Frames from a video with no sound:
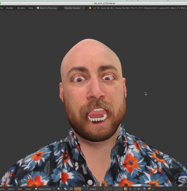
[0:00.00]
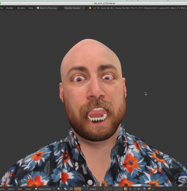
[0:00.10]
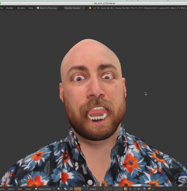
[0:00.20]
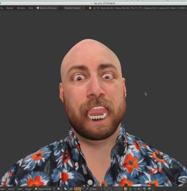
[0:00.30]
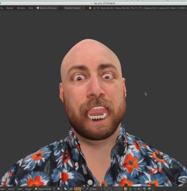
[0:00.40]

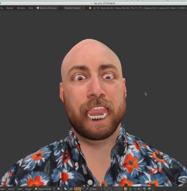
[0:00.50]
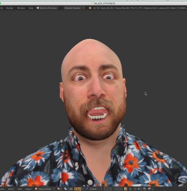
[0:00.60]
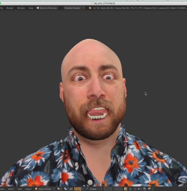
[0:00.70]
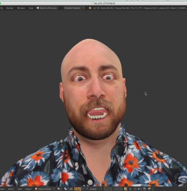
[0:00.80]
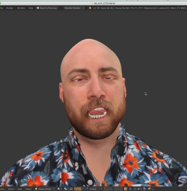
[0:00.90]

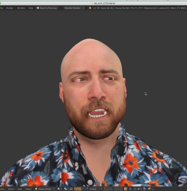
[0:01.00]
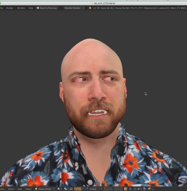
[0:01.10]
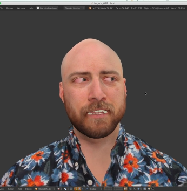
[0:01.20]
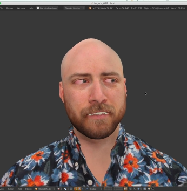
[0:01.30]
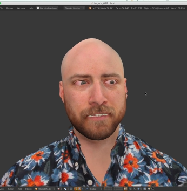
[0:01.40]

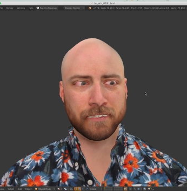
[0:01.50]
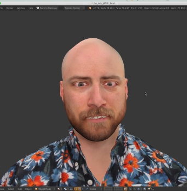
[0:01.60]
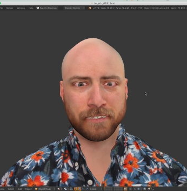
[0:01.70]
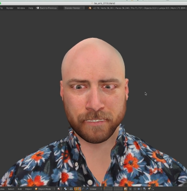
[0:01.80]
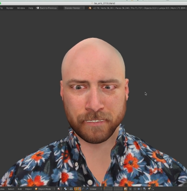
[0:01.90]

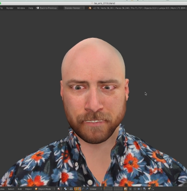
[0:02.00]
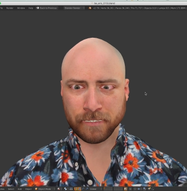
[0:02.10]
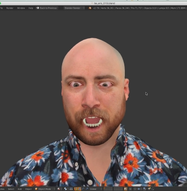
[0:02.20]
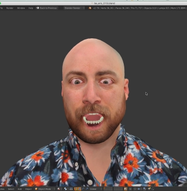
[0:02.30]
Nobody speaks.